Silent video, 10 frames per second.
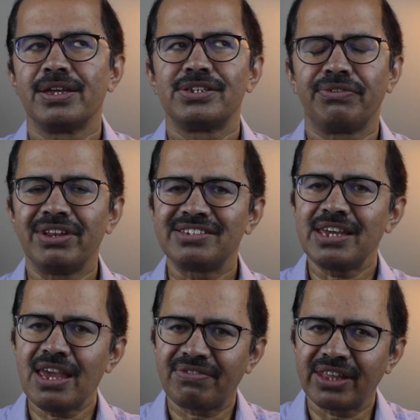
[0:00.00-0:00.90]
So we'll
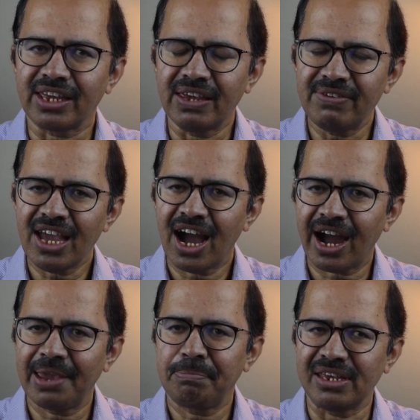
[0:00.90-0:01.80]
see if the EV
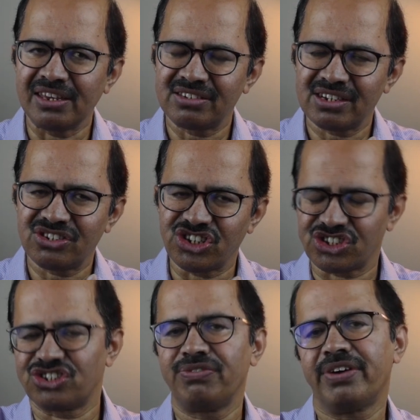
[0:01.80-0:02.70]
hype is it
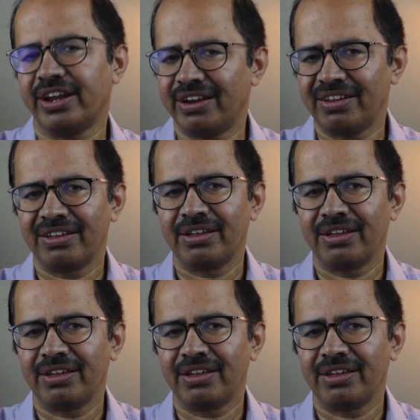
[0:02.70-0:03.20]
justified.